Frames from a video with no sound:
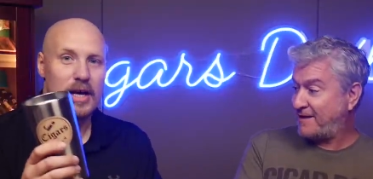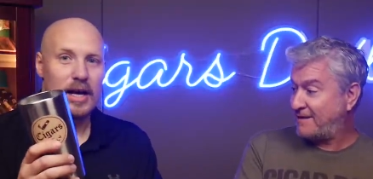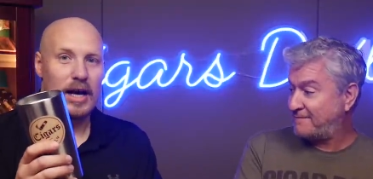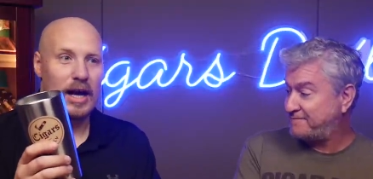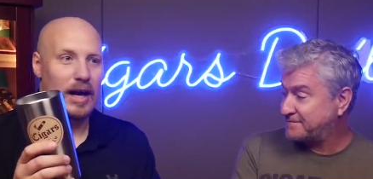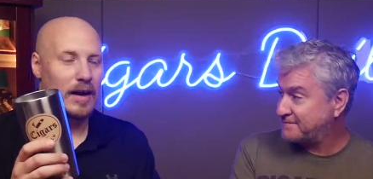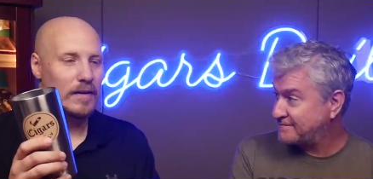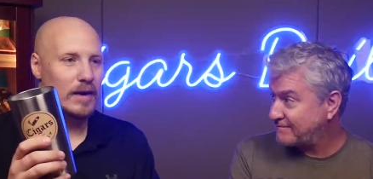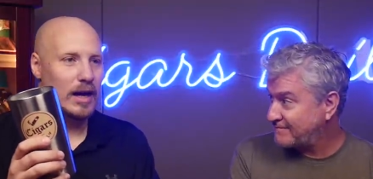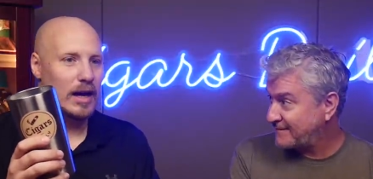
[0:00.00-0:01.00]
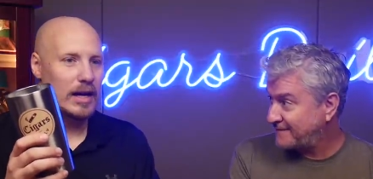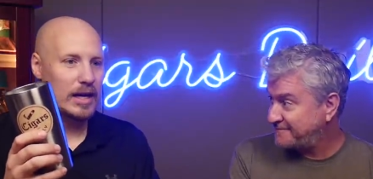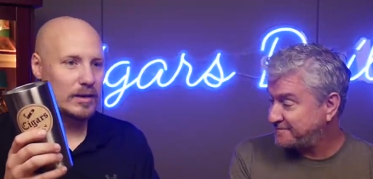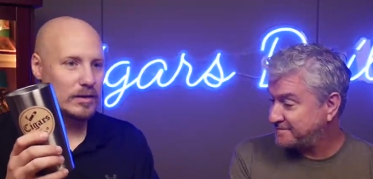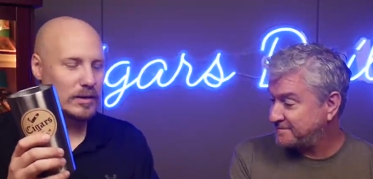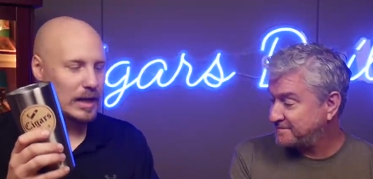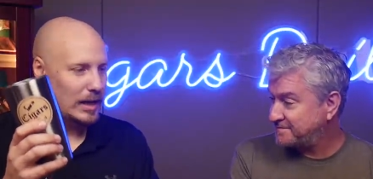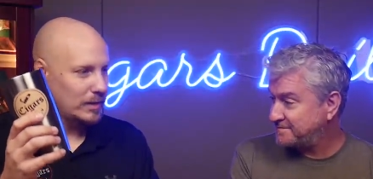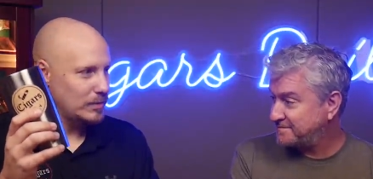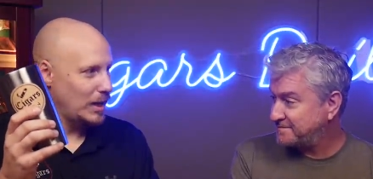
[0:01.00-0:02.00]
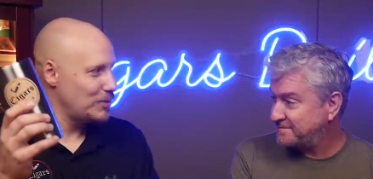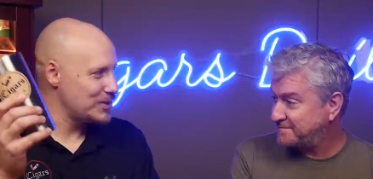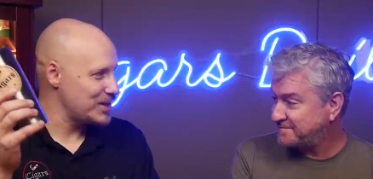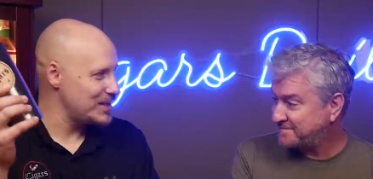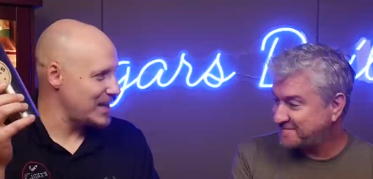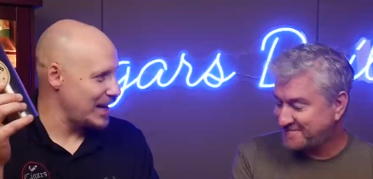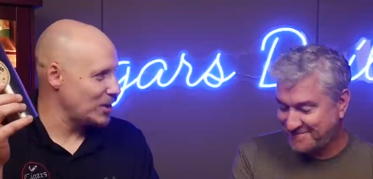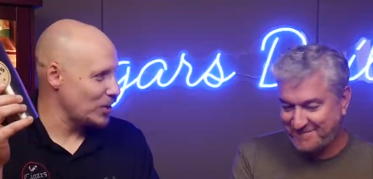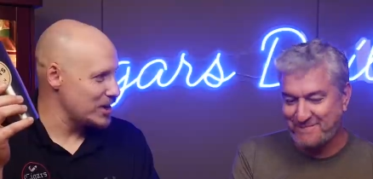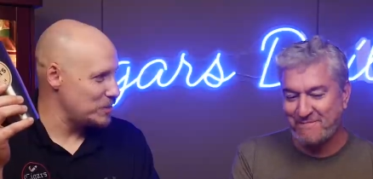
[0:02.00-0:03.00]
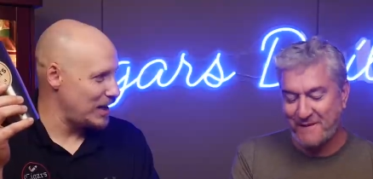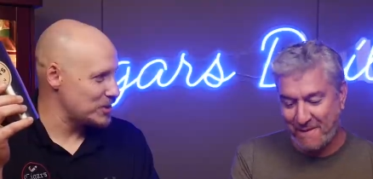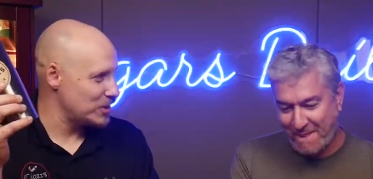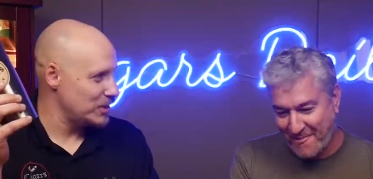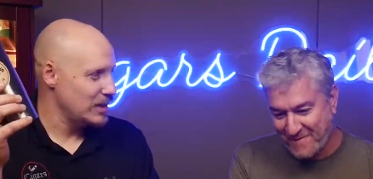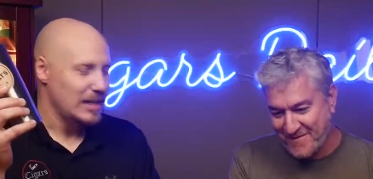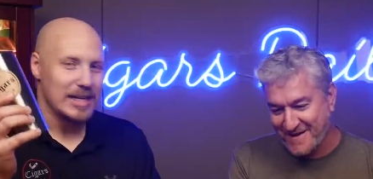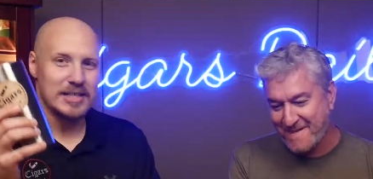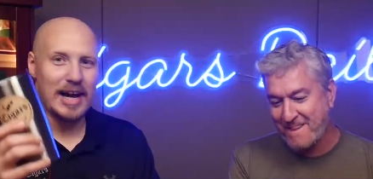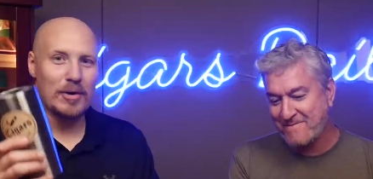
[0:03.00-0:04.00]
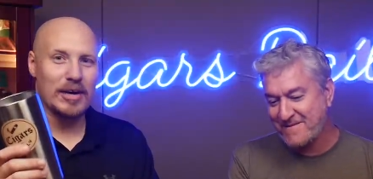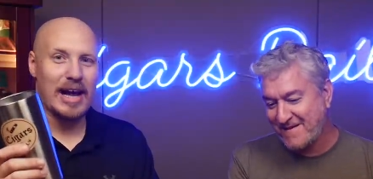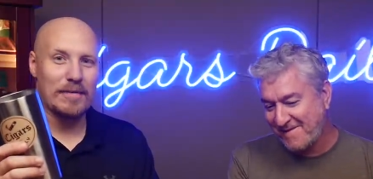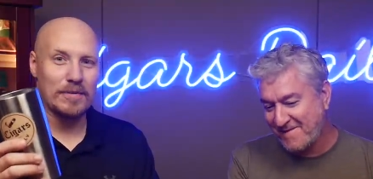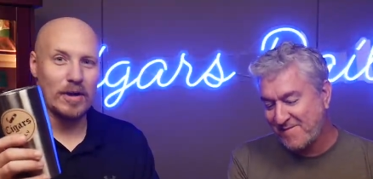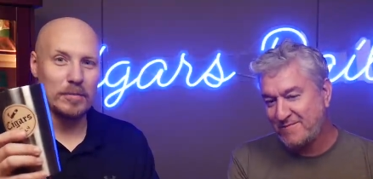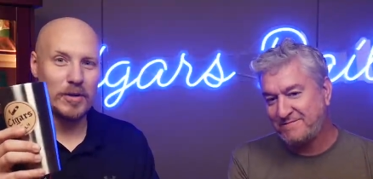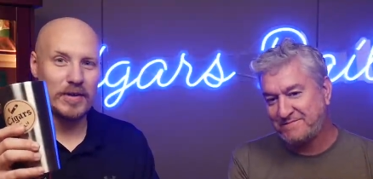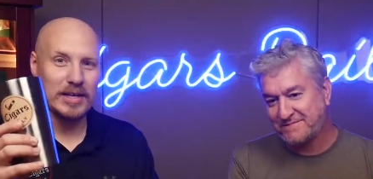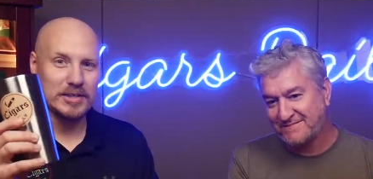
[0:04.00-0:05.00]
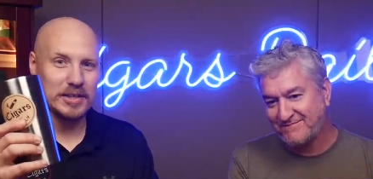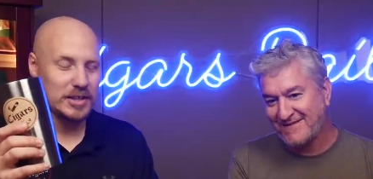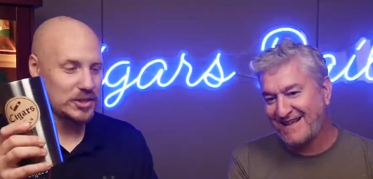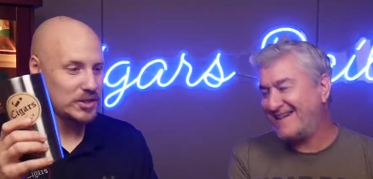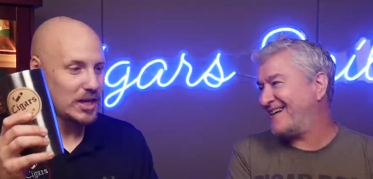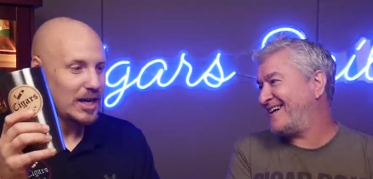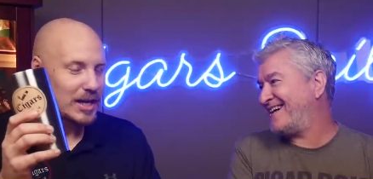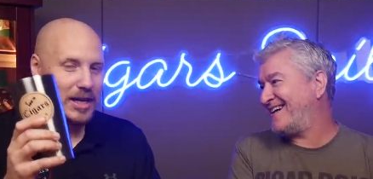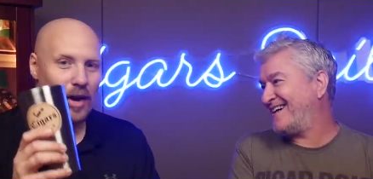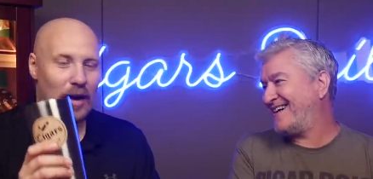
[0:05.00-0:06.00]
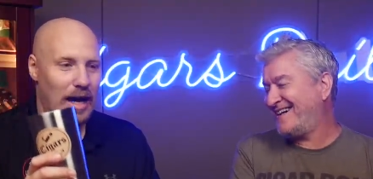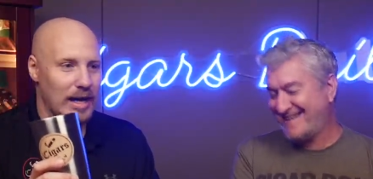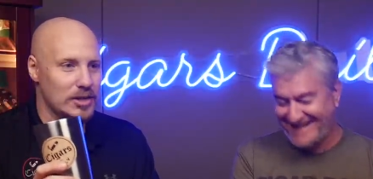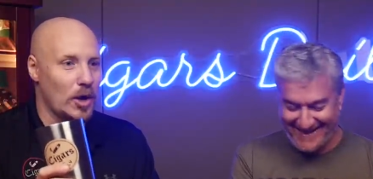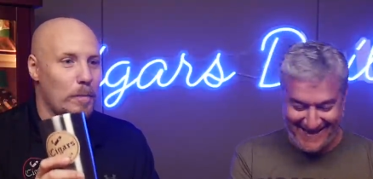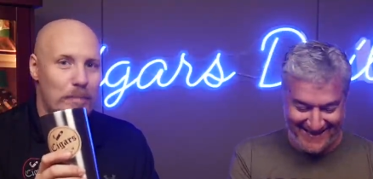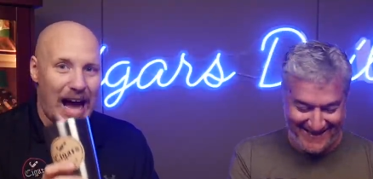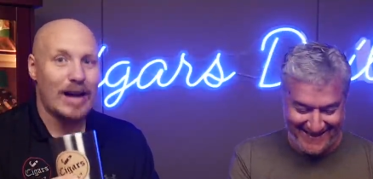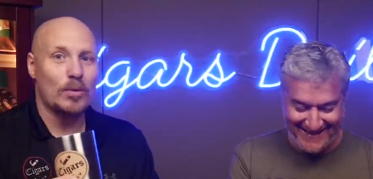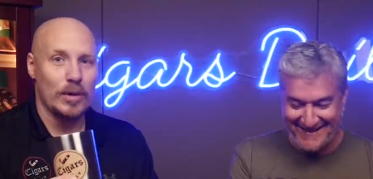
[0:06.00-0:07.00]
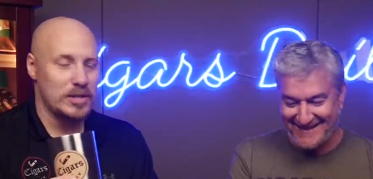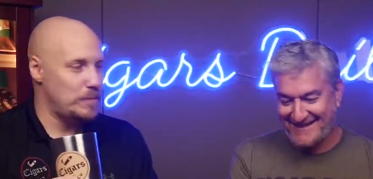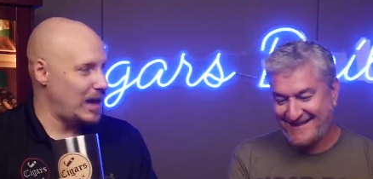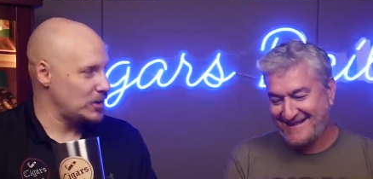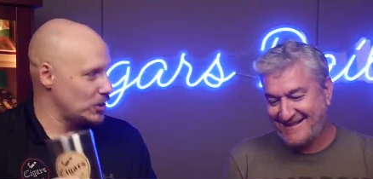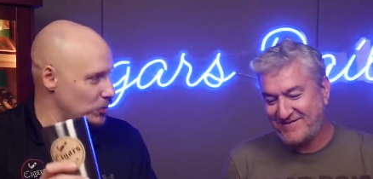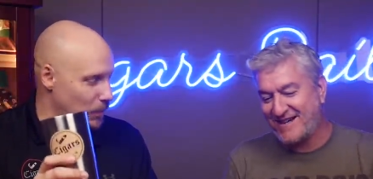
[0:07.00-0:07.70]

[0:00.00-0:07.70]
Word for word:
Speaker 1: Yeah. Uh, uh, and, uh, I was going to say Inglorious Bastard. It's an hour and a half long movie. It's delicious. No, uh, it's called Backwoods Bastard. It's